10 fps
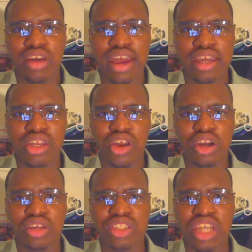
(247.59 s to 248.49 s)
and the
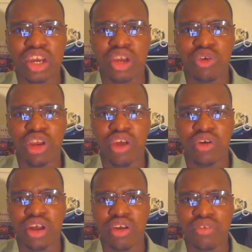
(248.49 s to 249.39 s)
longer you stay in the green
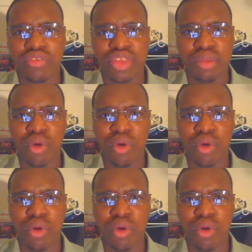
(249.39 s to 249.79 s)
area, the